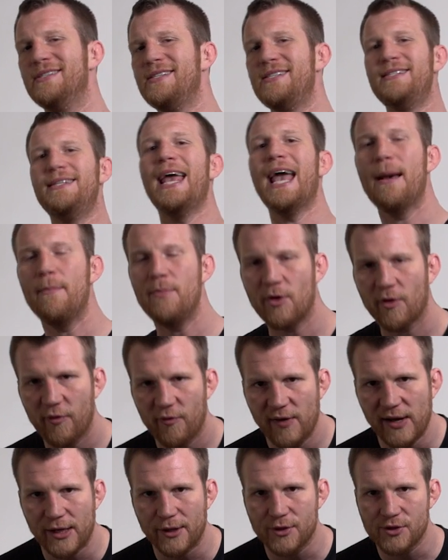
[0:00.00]
stab your
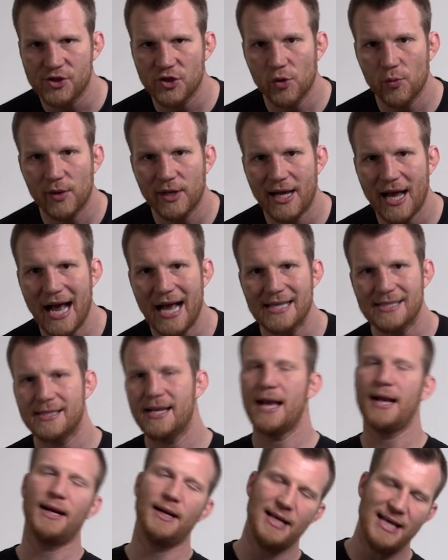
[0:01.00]
fingers into a guy's
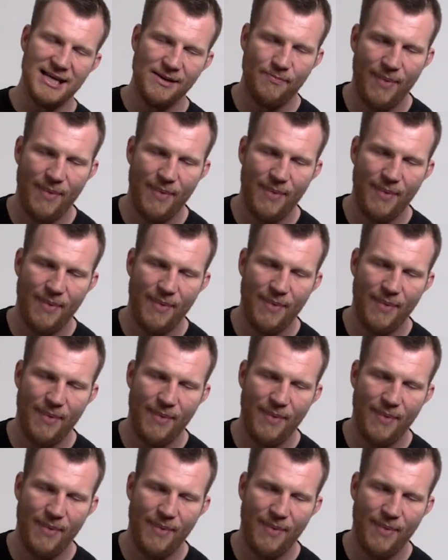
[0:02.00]
neck and he